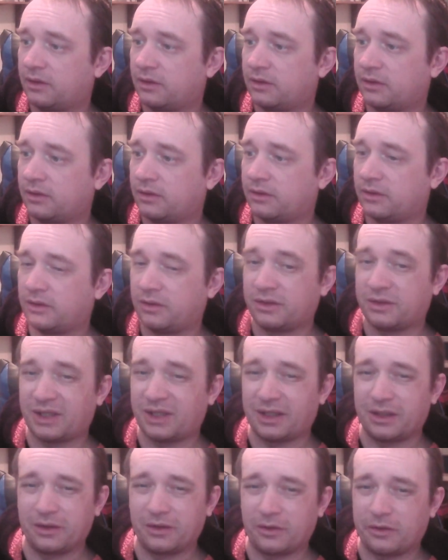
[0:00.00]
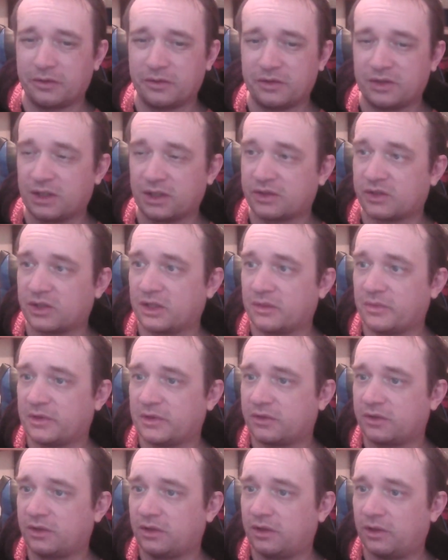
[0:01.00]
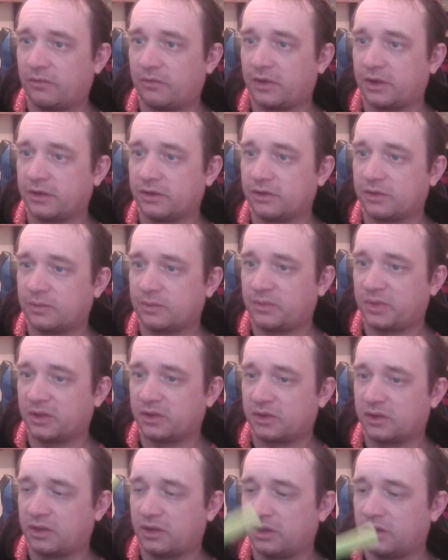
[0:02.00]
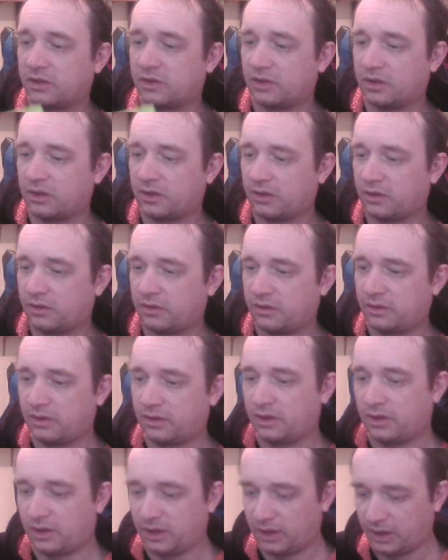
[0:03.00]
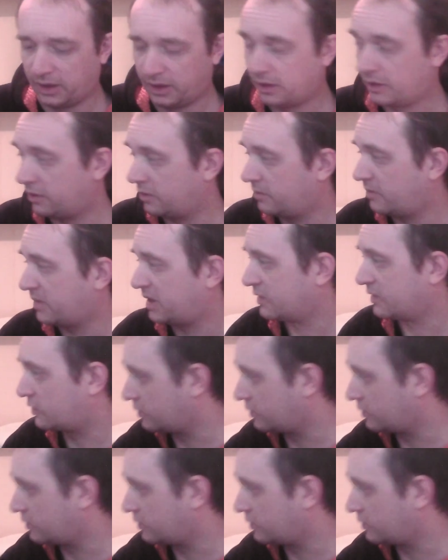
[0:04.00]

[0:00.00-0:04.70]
enthusiastic about 2D fighters. Personally, it's not my sort